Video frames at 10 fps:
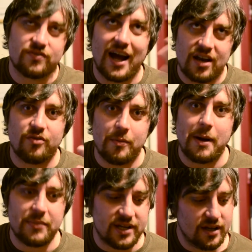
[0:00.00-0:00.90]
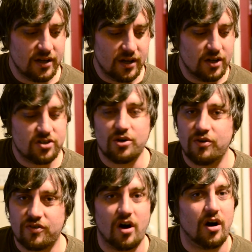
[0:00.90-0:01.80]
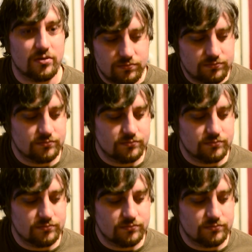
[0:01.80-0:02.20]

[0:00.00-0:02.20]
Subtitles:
I've kind of remembered it. So I've got.